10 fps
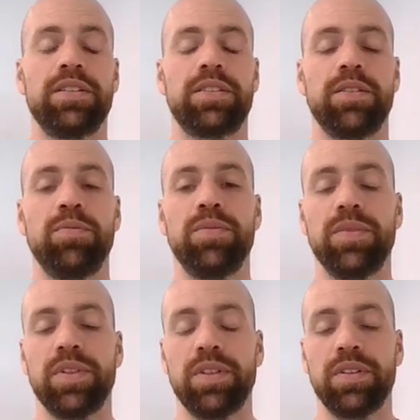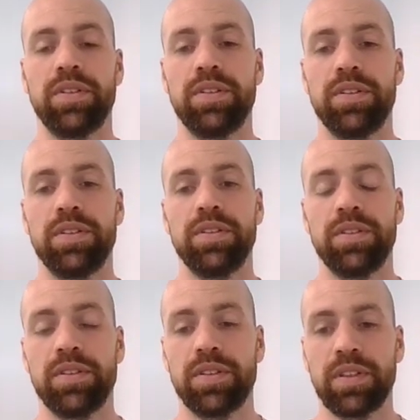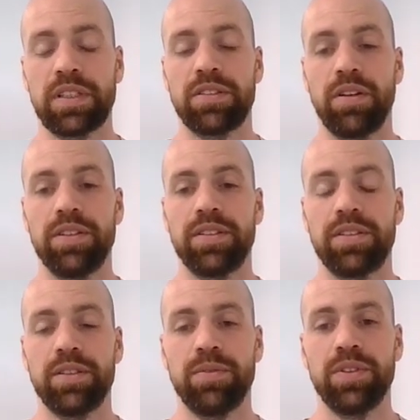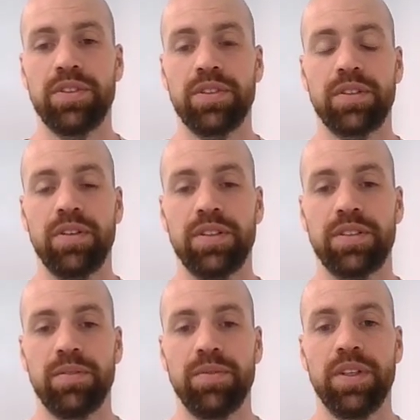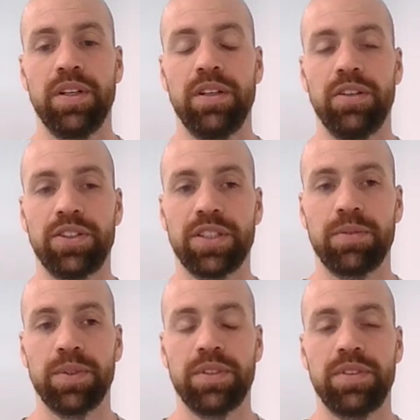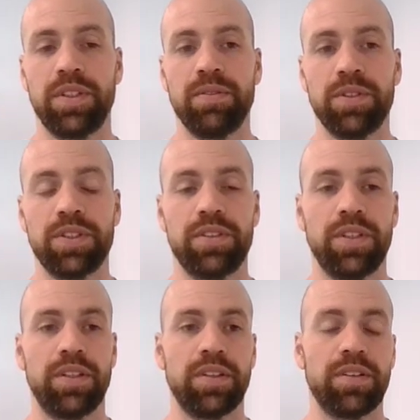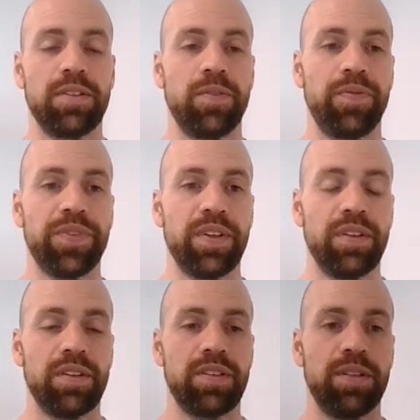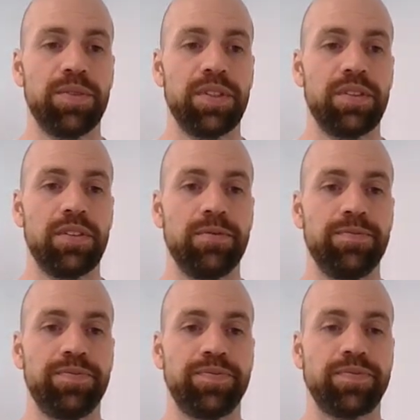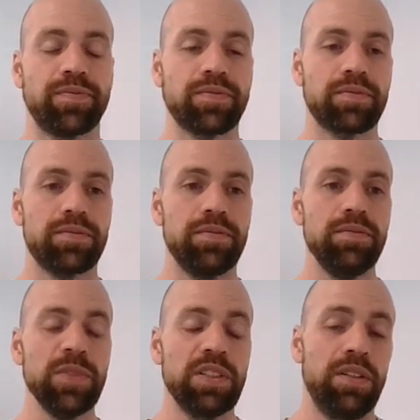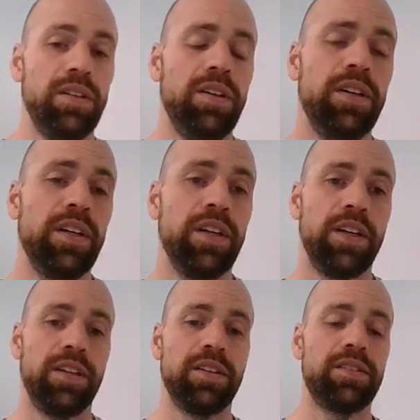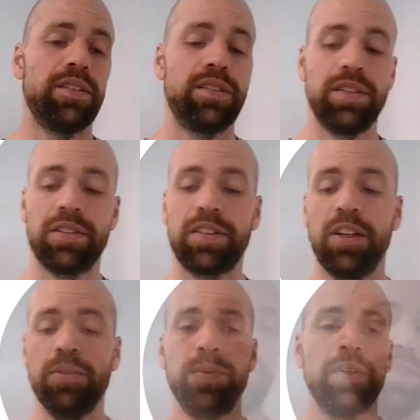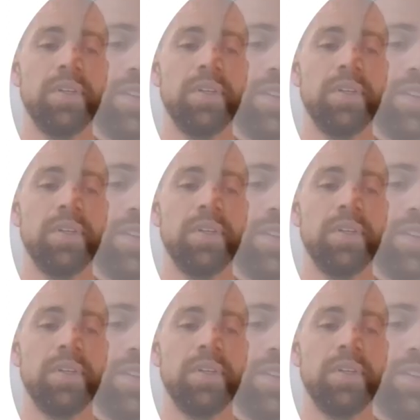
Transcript: some external system, you just call some logic which is sitting in the same system. Or, and this is in scope,